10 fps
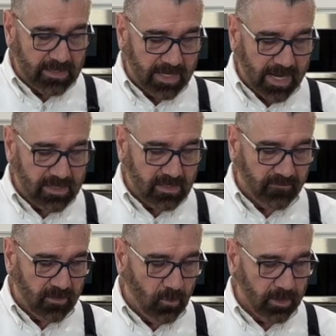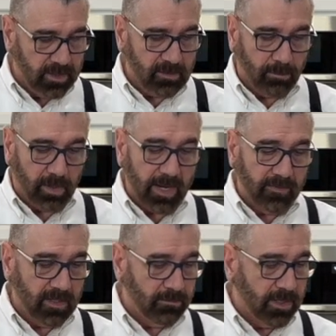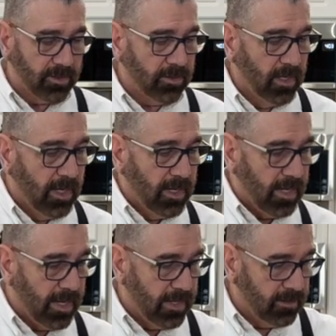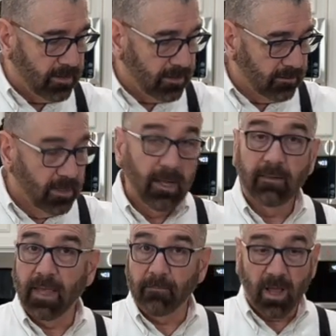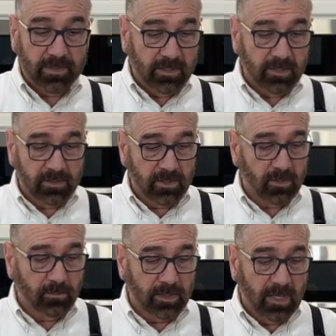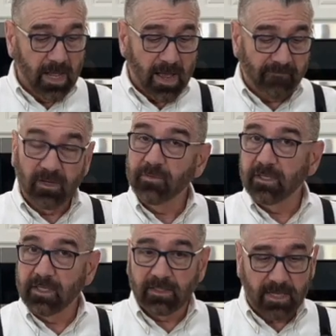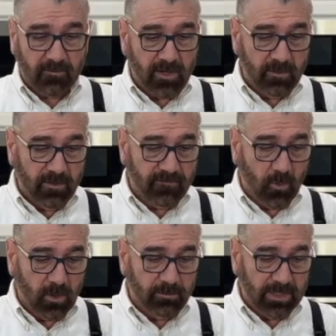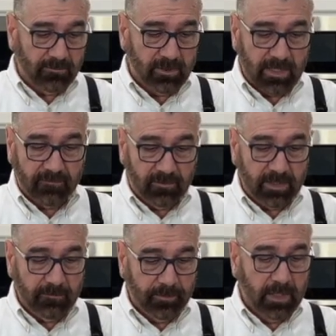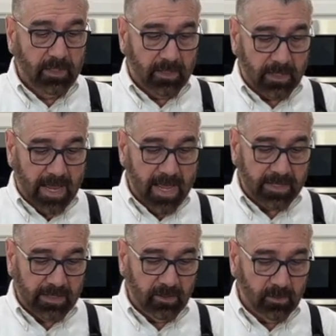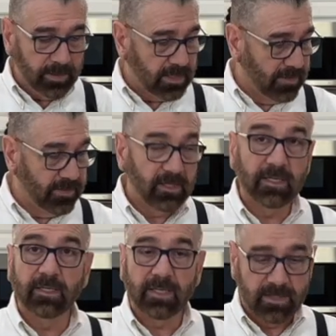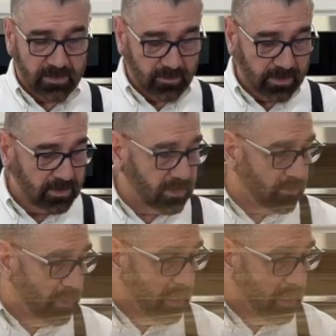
taste if you wanted to brown the butter, and that might be good too, but I've never done it that way before, but it would definitely add a little bit of a nutty taste to it. So